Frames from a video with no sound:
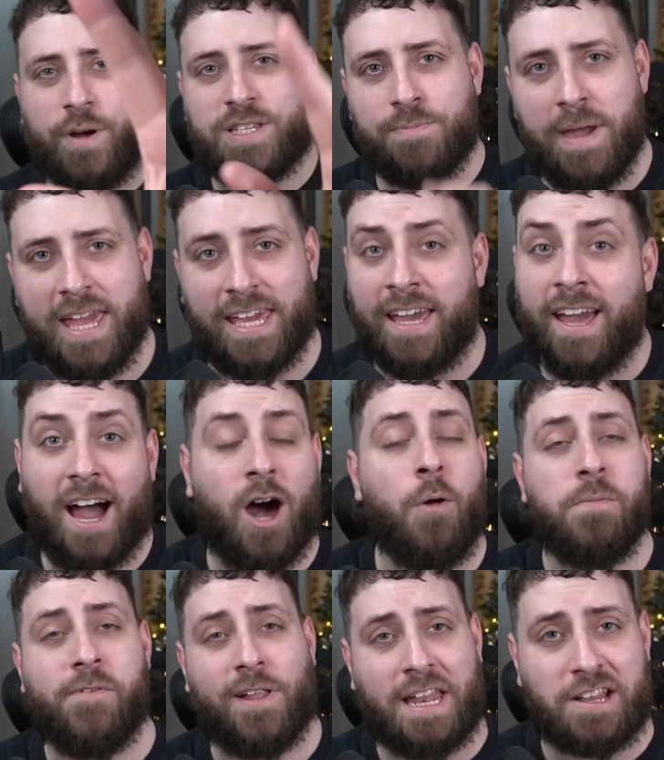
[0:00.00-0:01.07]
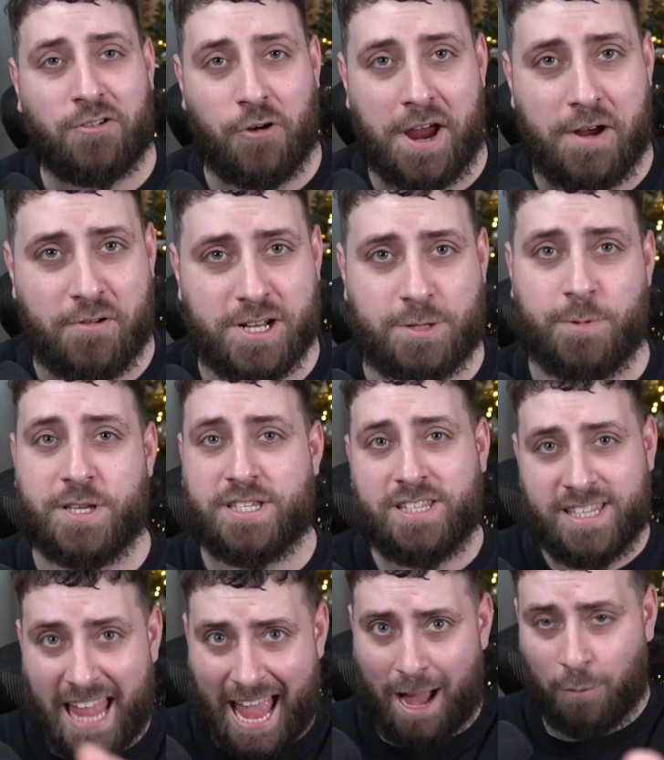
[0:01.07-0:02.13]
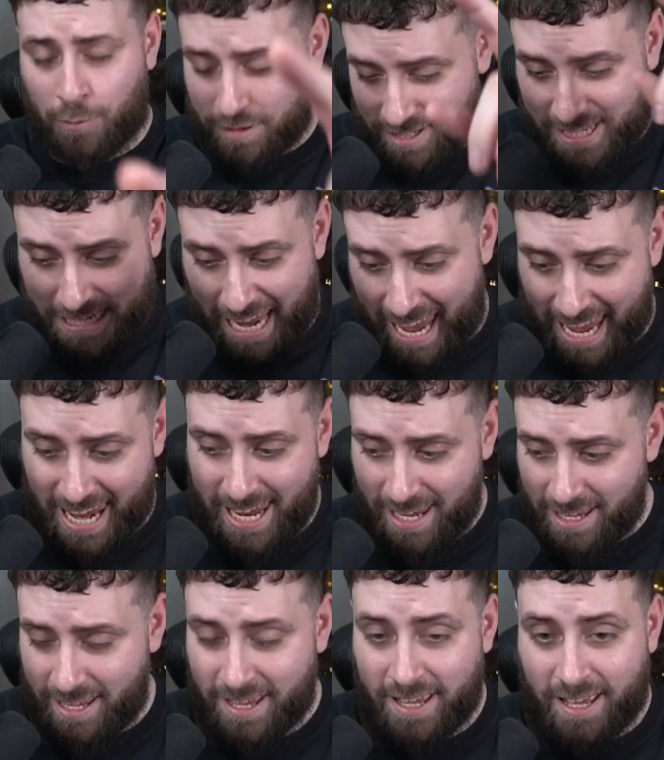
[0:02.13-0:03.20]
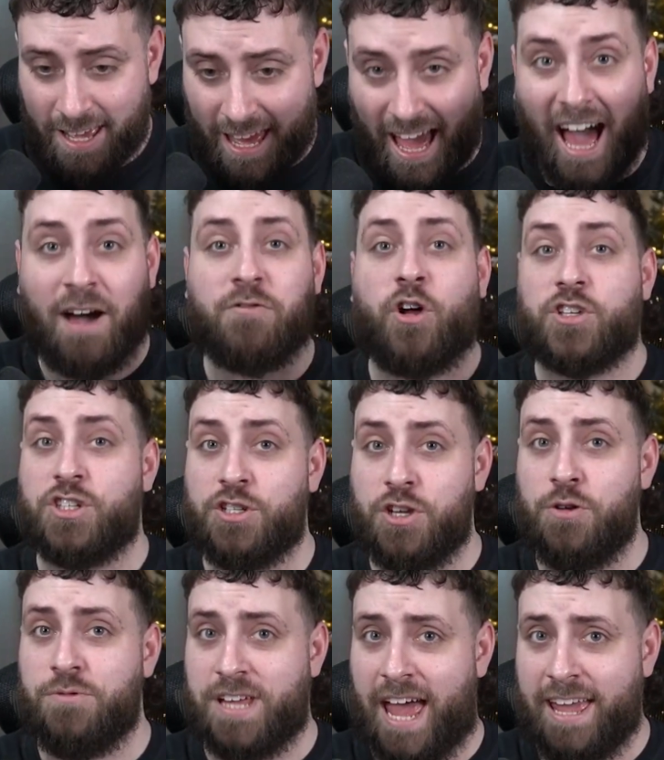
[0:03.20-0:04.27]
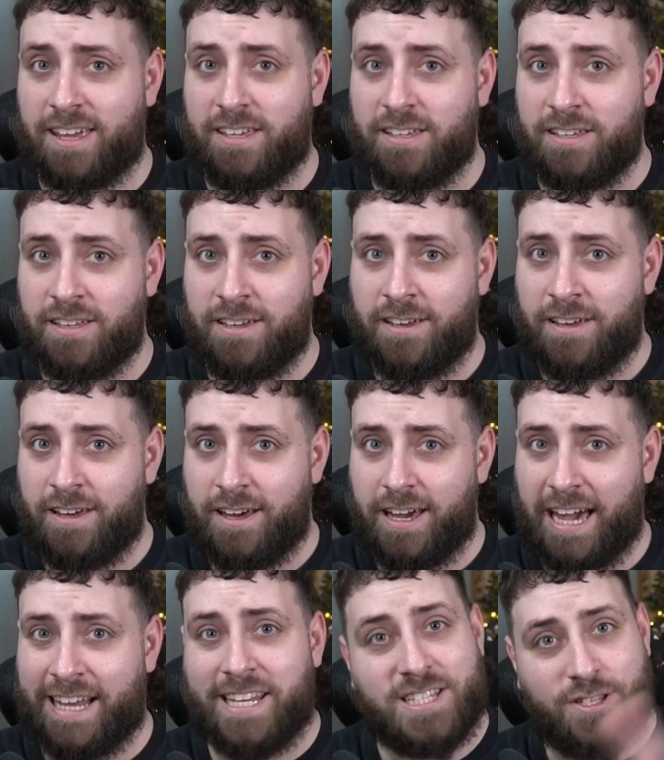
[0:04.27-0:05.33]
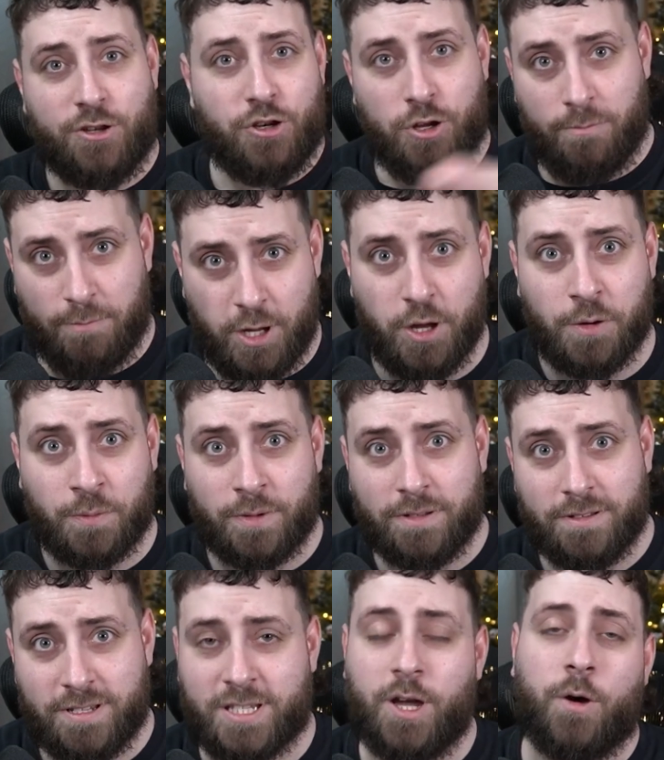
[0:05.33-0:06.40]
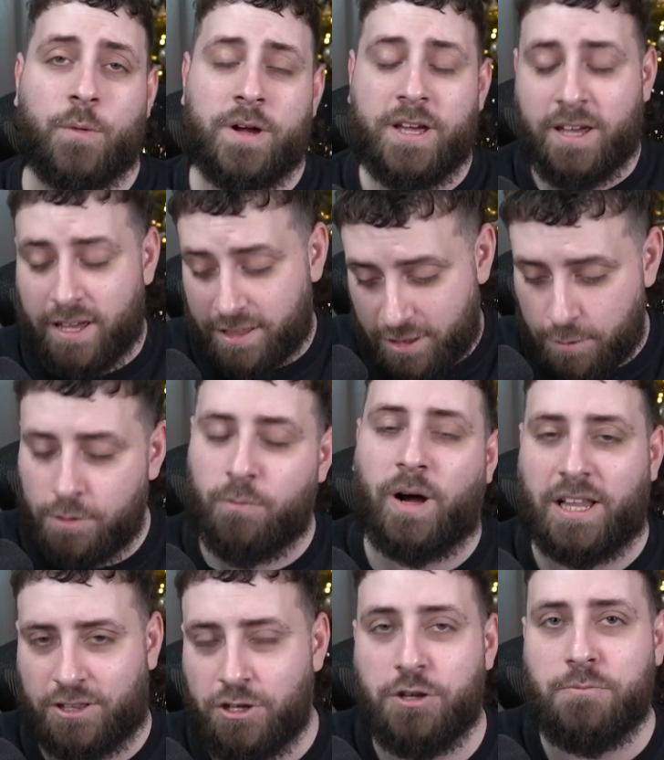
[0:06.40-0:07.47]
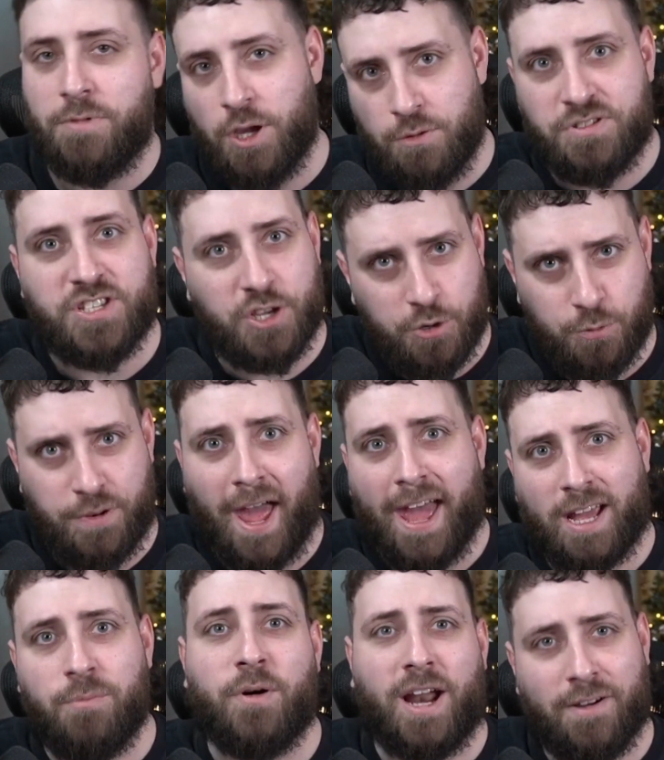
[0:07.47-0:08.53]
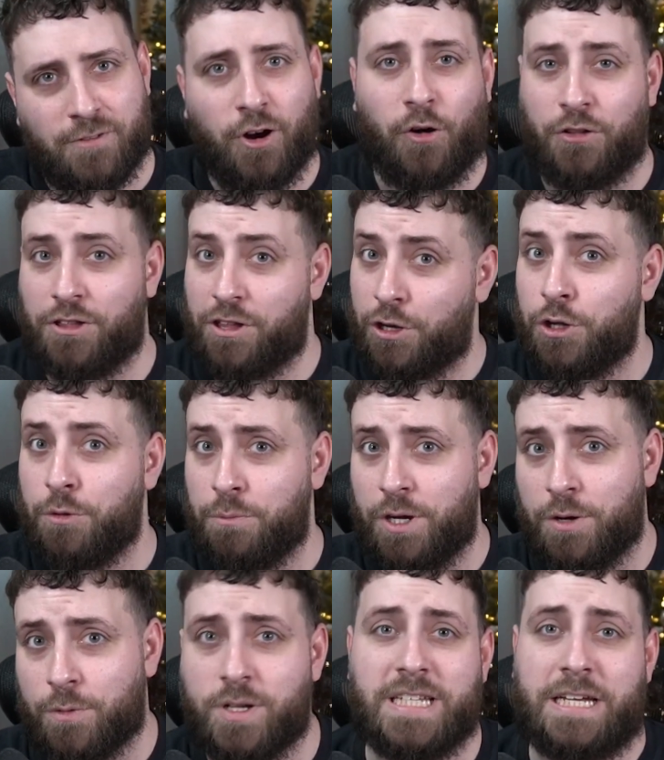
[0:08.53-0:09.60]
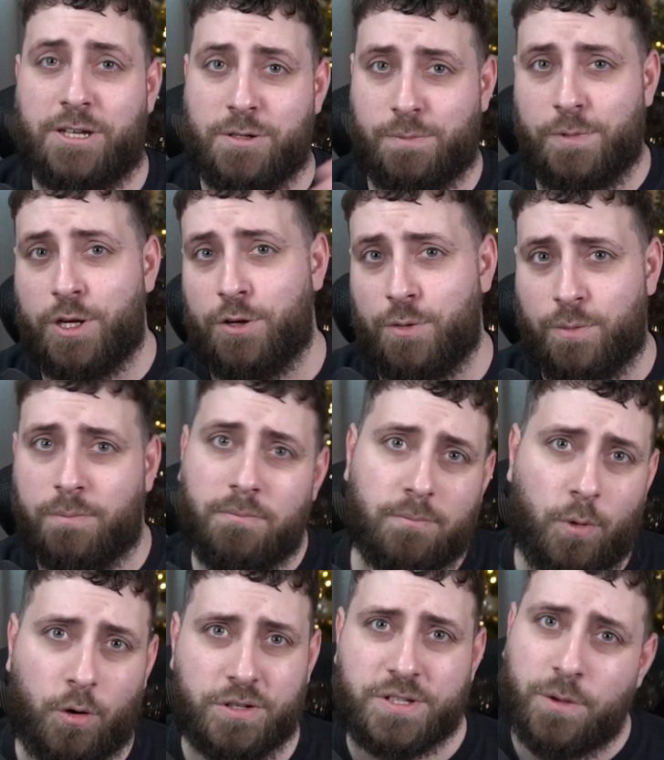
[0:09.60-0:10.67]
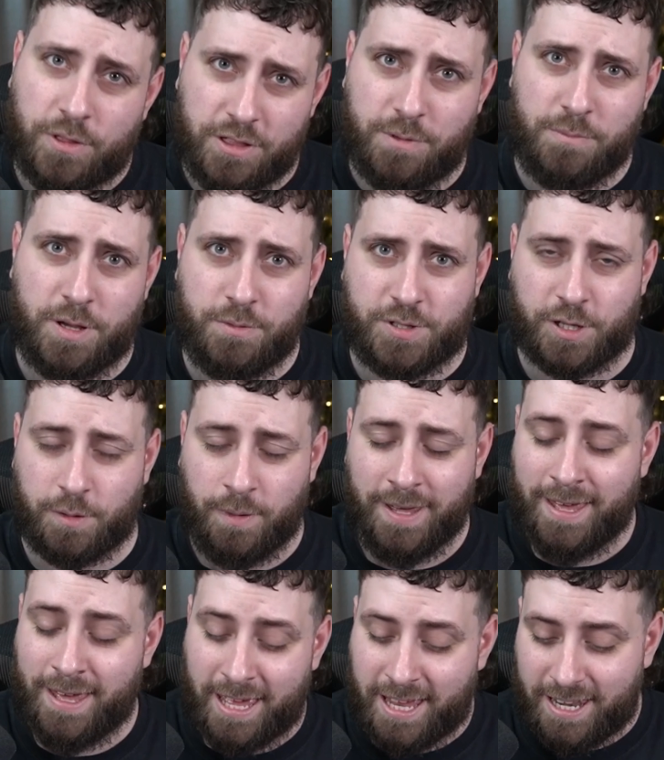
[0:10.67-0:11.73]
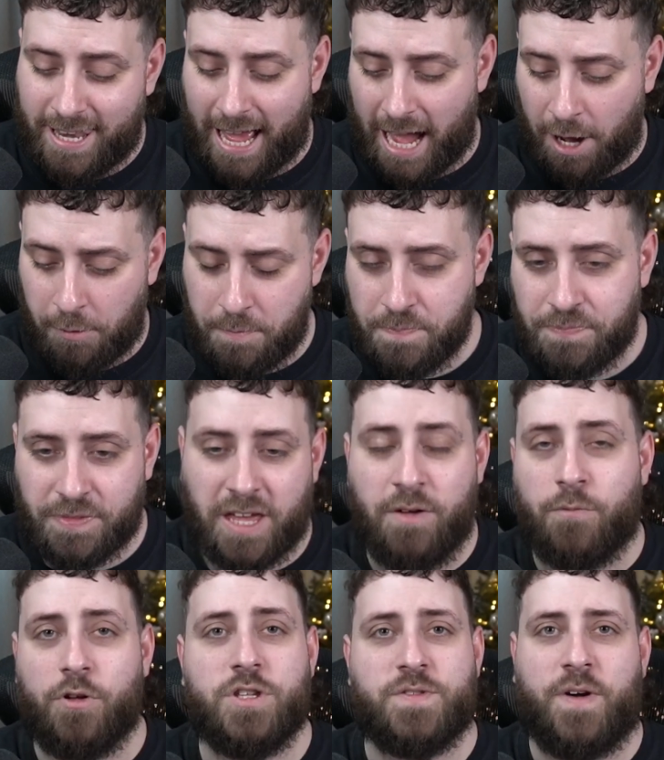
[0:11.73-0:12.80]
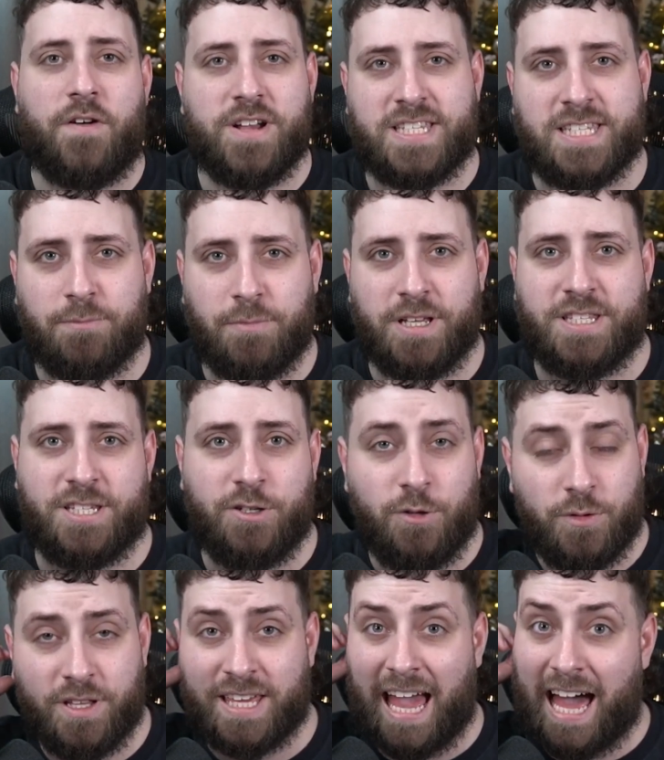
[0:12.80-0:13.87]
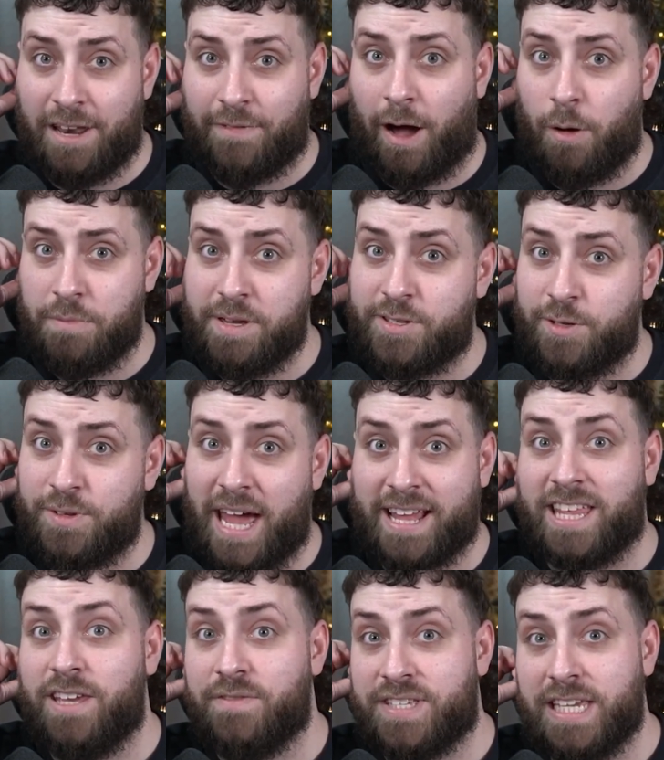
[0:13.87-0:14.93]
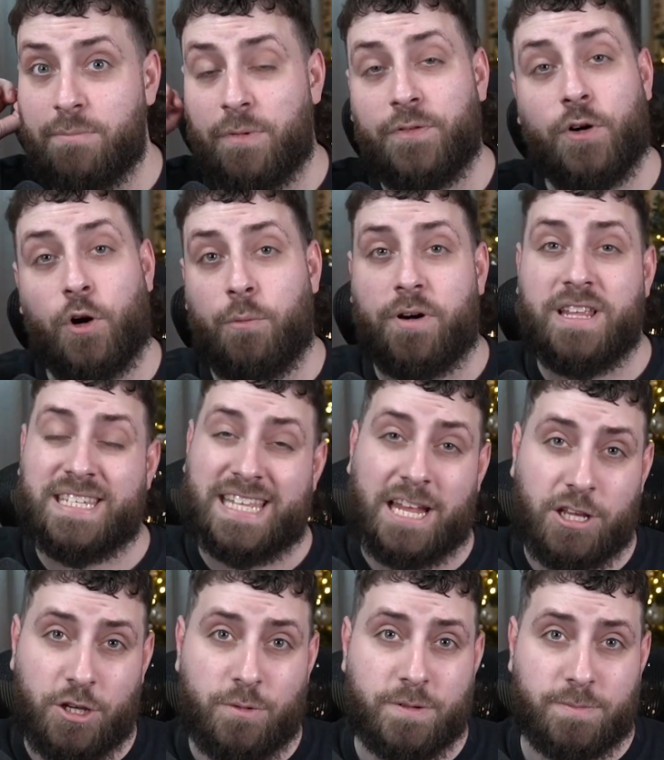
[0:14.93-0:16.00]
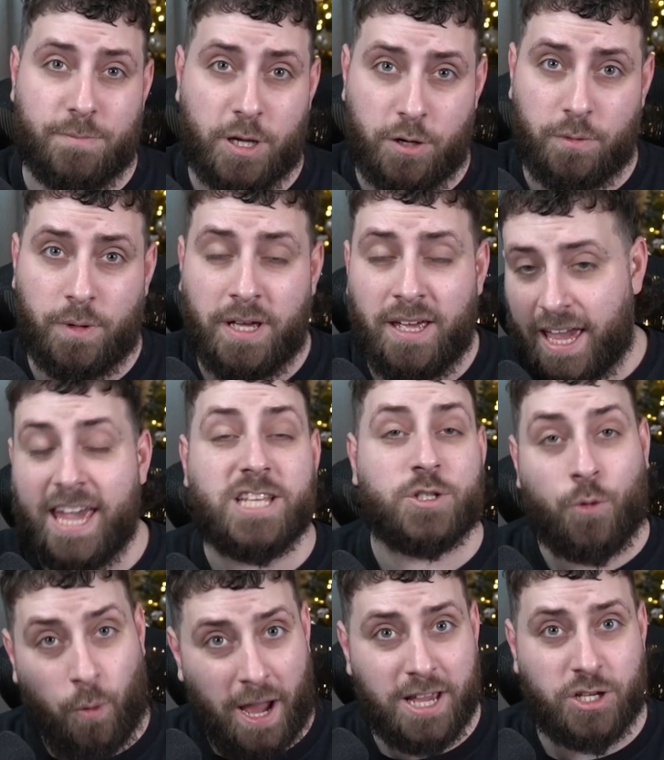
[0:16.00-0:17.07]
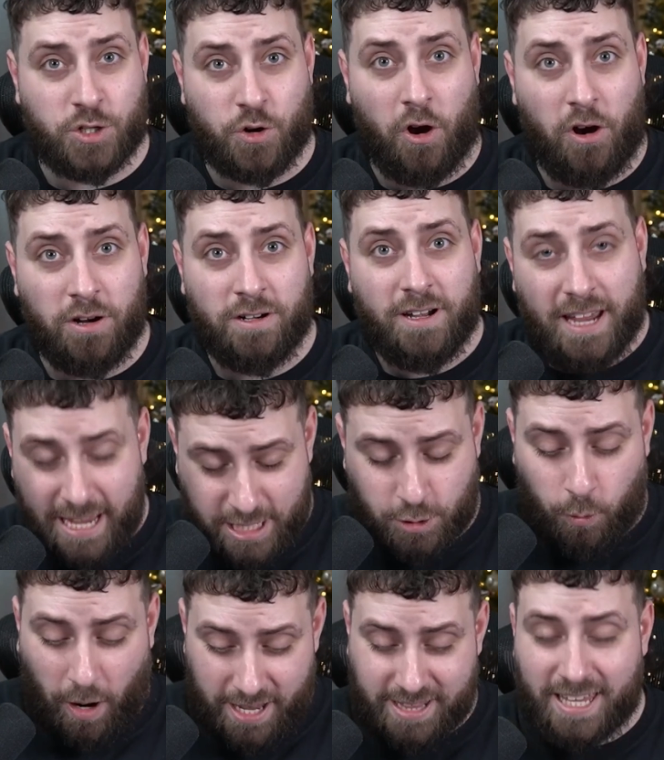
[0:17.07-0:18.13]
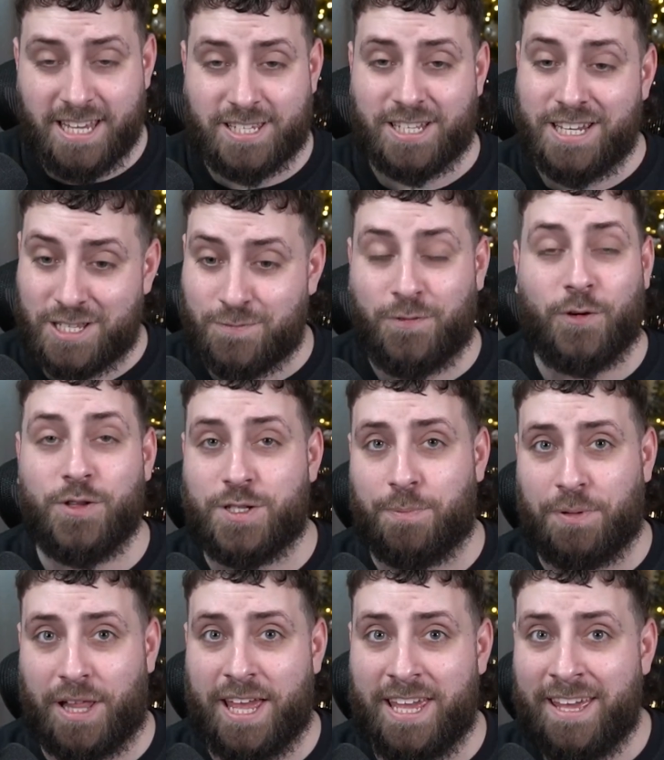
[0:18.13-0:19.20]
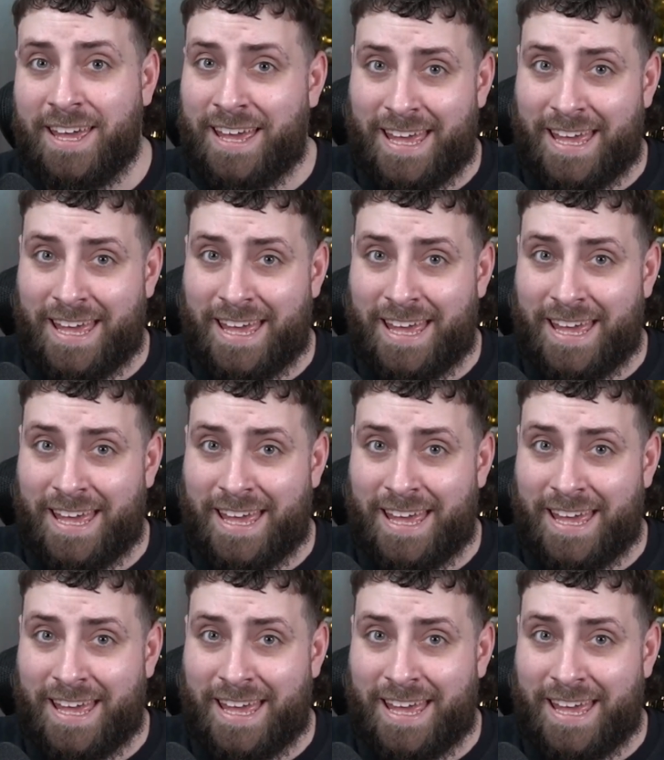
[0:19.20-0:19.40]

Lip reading: it's me. I hope you've all had a great Christmas. Now, today, I've got a new deck, and it's the new Mew. So, the new Mewtwo deck, but I've called it the new Mew because I use Mew more so than the Mewtwo. Now, it runs very similar to the Gardevoir Mewtwo deck that you've seen before, but instead you use Mew. It's quite strong. It's quite decent. It's fun to play.